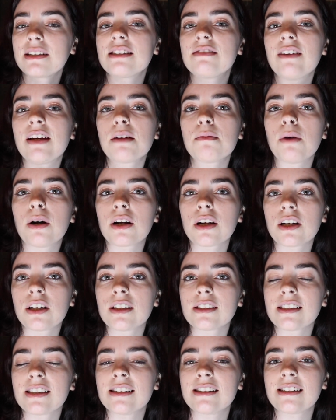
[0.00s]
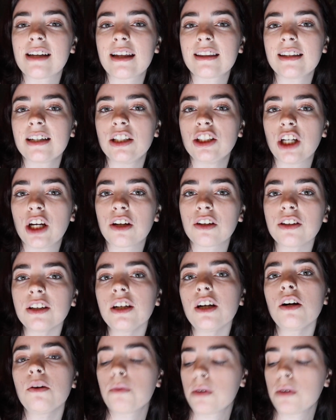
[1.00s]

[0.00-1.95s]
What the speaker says: Savannah monitors is that they generally are